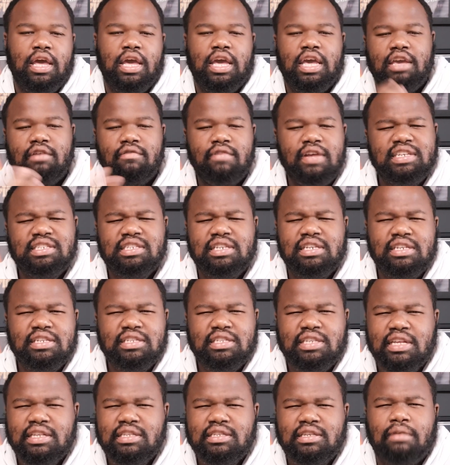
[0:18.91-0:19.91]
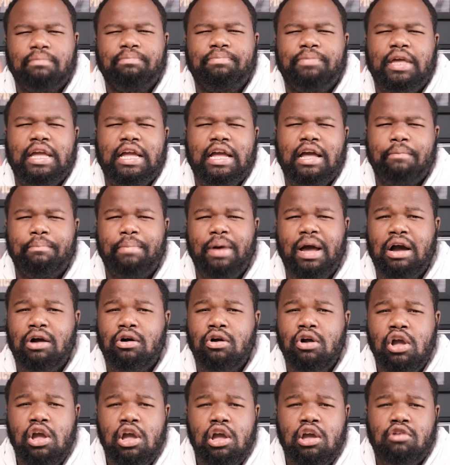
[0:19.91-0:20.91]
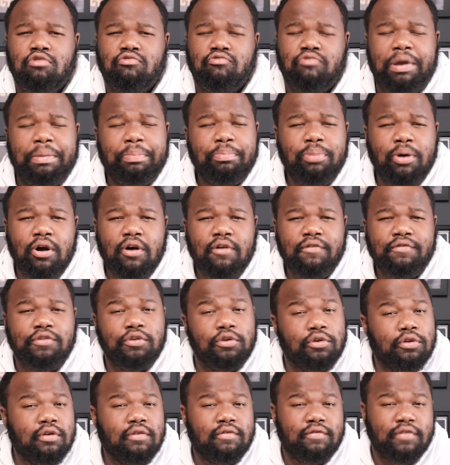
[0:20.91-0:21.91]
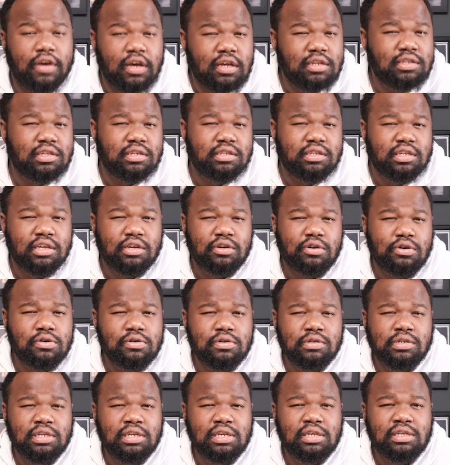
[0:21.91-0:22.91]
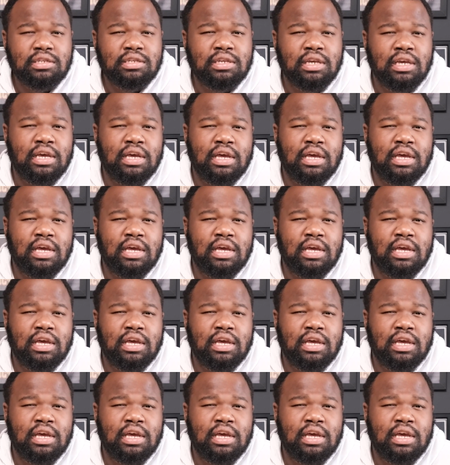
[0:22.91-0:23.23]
He recently said something about rip-off university courses,